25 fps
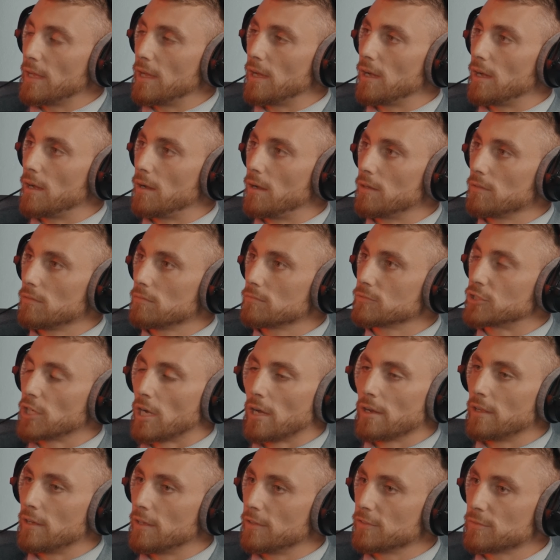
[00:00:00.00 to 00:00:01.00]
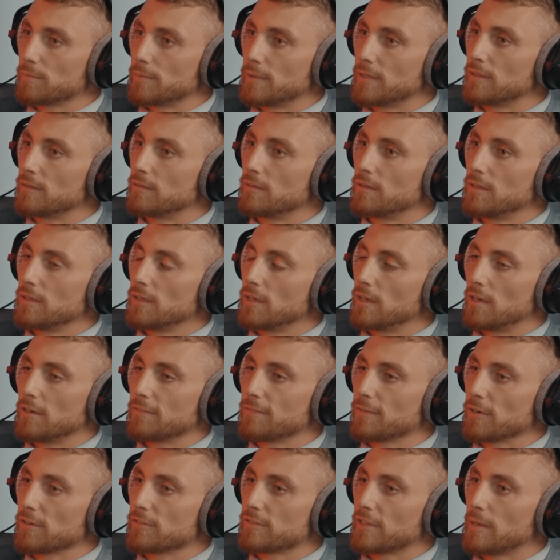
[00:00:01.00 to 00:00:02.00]
Uh, Jon Huntsman, uh,
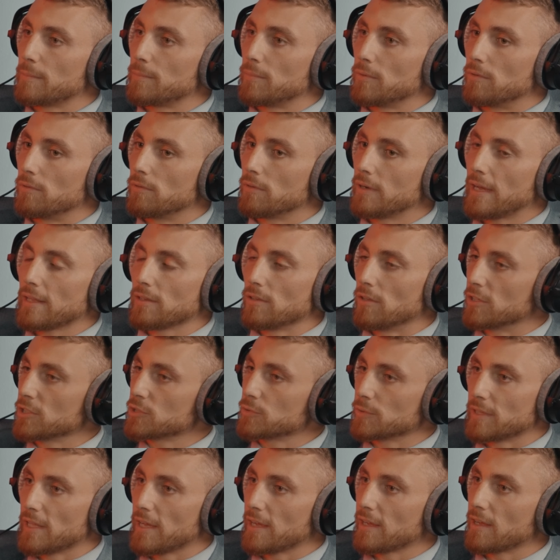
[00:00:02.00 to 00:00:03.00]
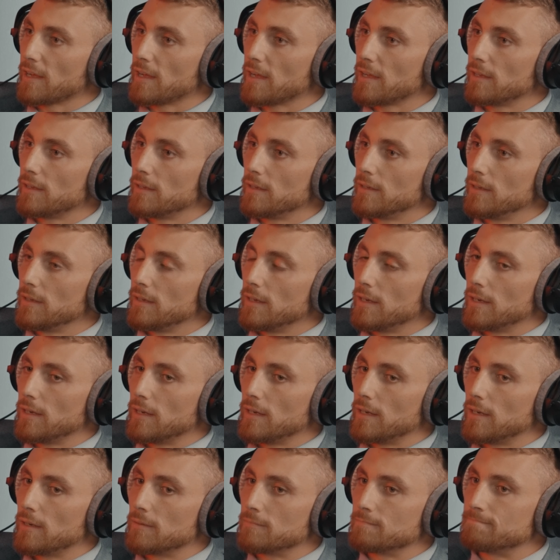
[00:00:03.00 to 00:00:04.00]
for example, had lunch with that guy.
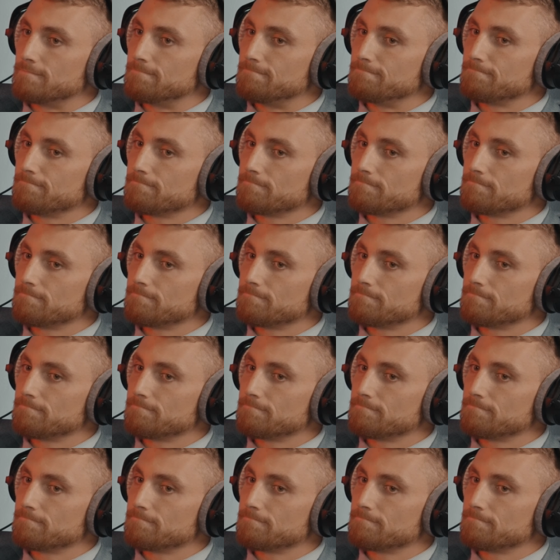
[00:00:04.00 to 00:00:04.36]
Um,